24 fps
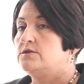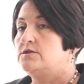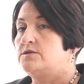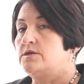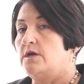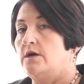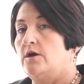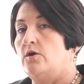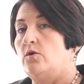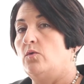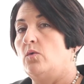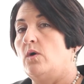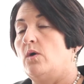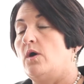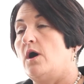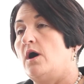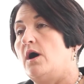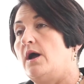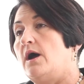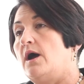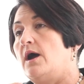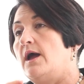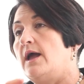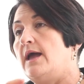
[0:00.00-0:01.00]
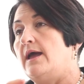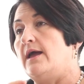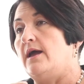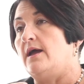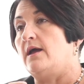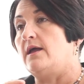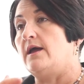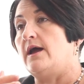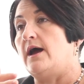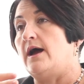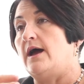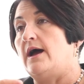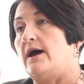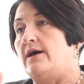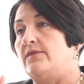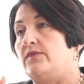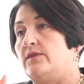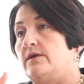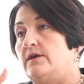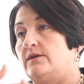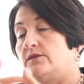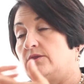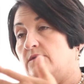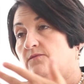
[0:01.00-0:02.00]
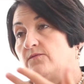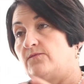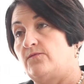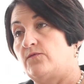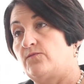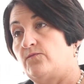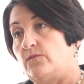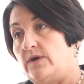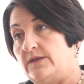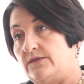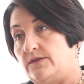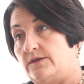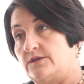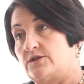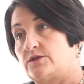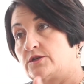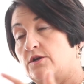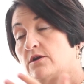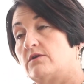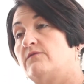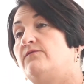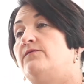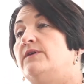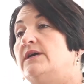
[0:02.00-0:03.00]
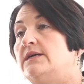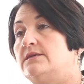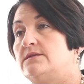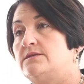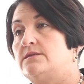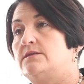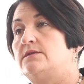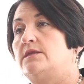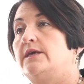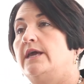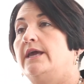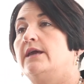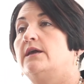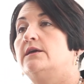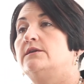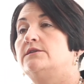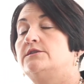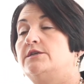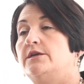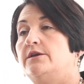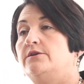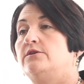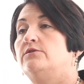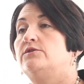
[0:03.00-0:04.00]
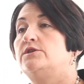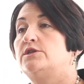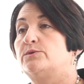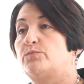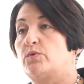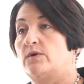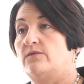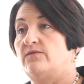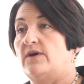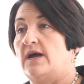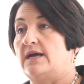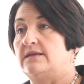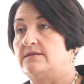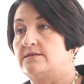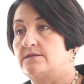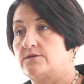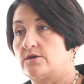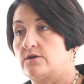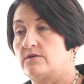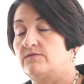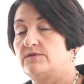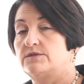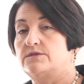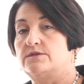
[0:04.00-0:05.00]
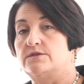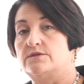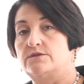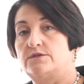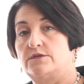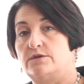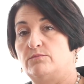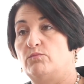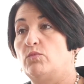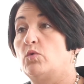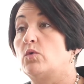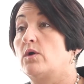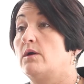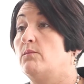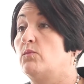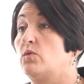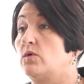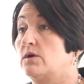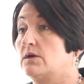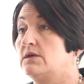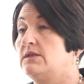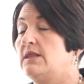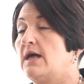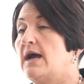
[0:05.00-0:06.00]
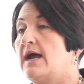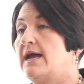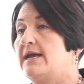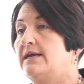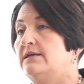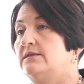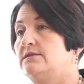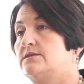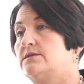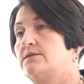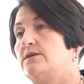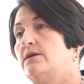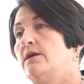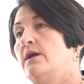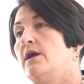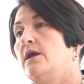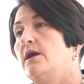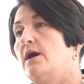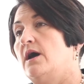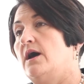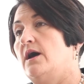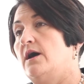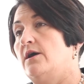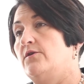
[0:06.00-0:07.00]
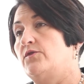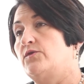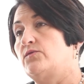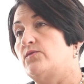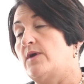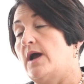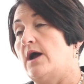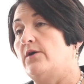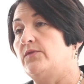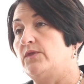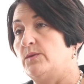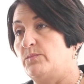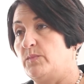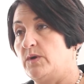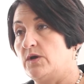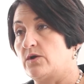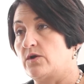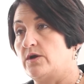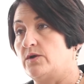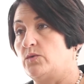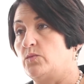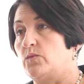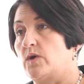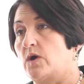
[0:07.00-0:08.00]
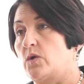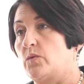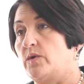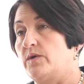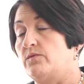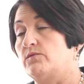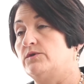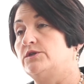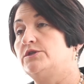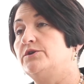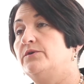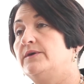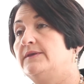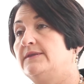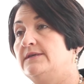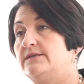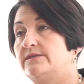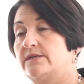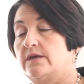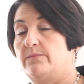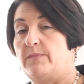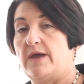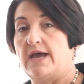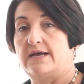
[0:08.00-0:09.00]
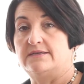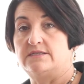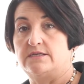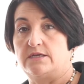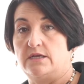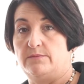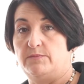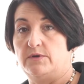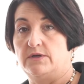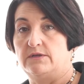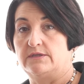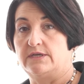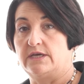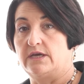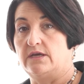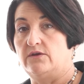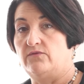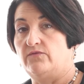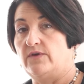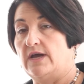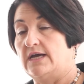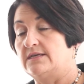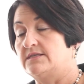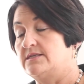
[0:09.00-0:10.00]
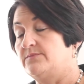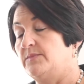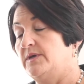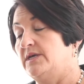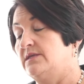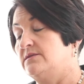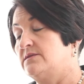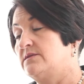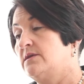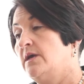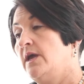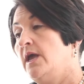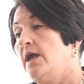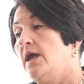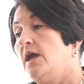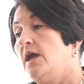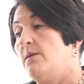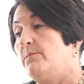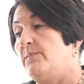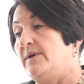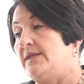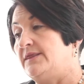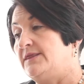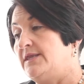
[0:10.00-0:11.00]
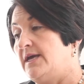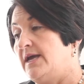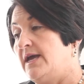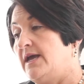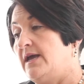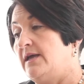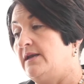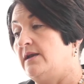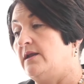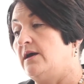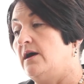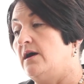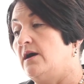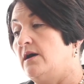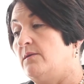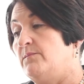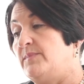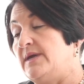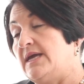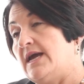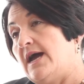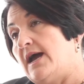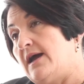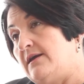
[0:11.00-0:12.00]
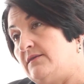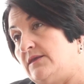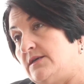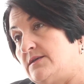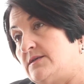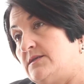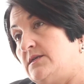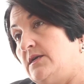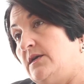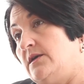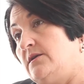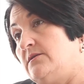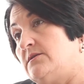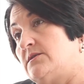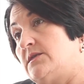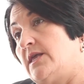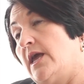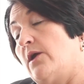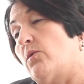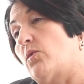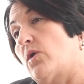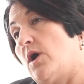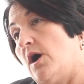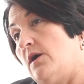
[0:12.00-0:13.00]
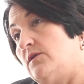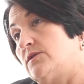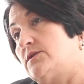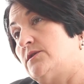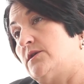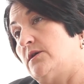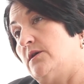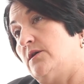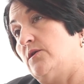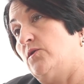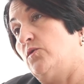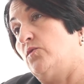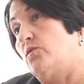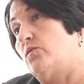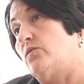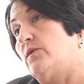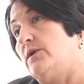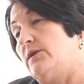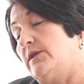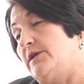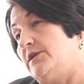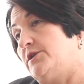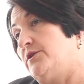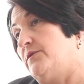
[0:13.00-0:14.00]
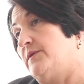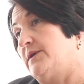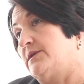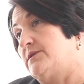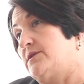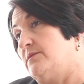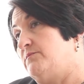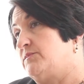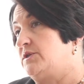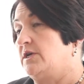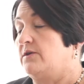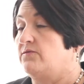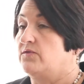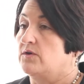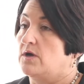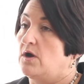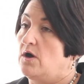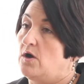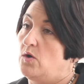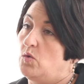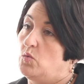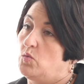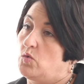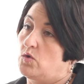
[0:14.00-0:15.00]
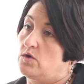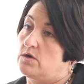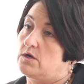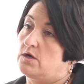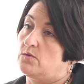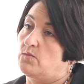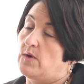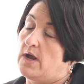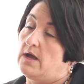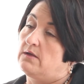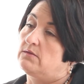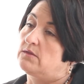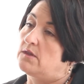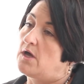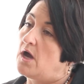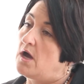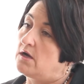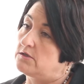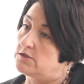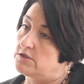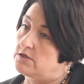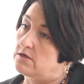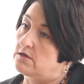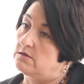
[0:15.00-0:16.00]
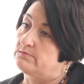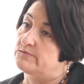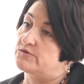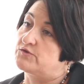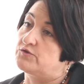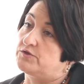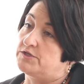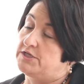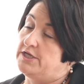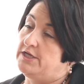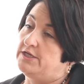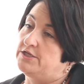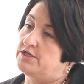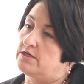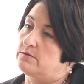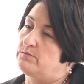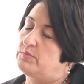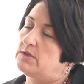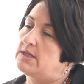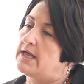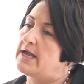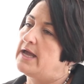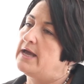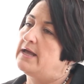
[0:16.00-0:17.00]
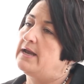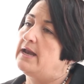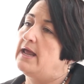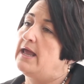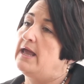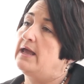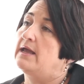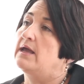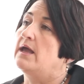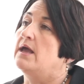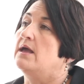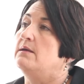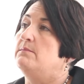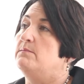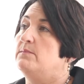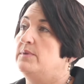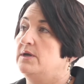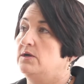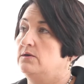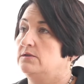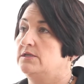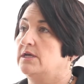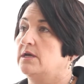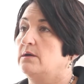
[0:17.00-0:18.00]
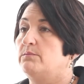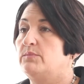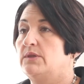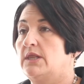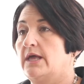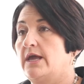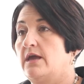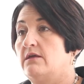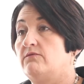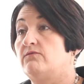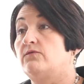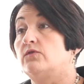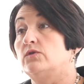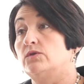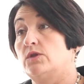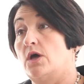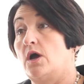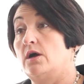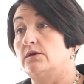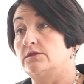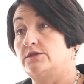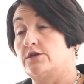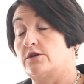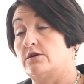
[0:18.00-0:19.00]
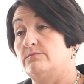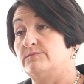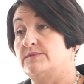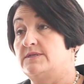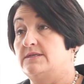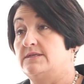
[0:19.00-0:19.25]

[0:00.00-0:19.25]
So at the surface, they continued to provide services to more and more clients throughout the period where we were doing these capacity building investments. But then behind the scenes, they were also really doing some difficult work around long-term strategic planning and building a plan for long-term